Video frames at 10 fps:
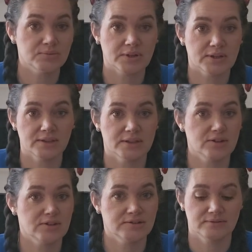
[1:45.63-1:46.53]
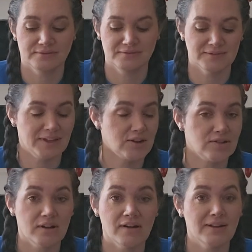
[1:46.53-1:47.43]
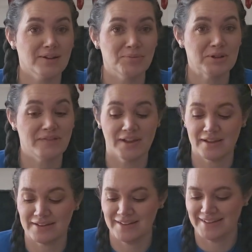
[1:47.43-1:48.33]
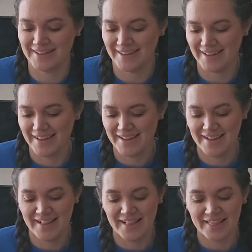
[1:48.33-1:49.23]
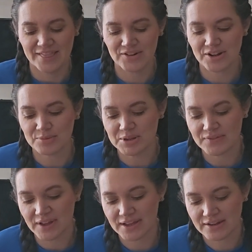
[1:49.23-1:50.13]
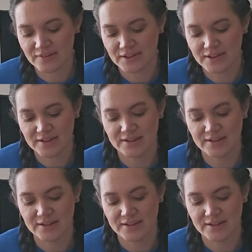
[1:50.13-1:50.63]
Like they are not a big fan. They're not a big fan of it.